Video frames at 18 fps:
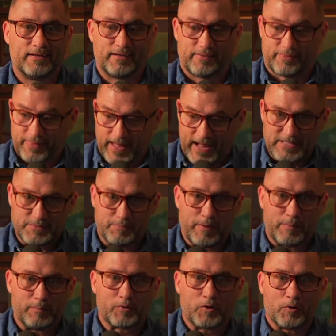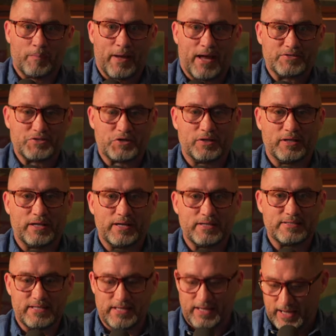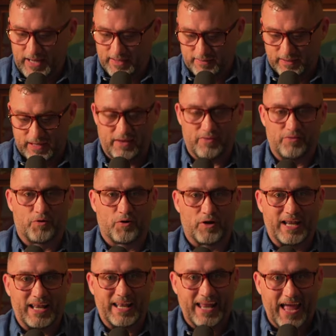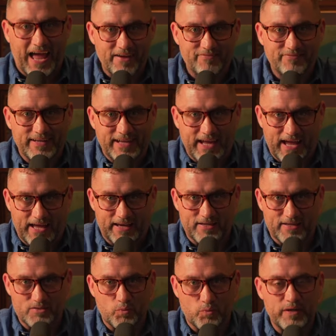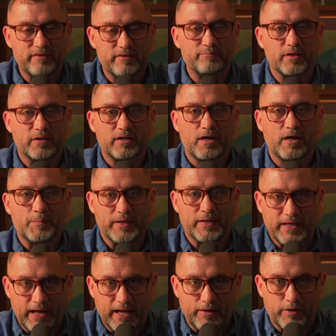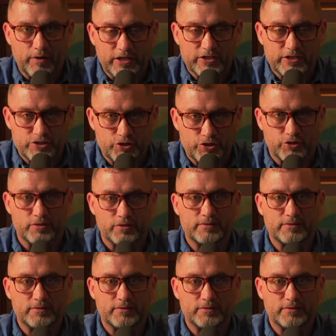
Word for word: That's biblical masculinity and and they're laughing at us. We have become a caricature.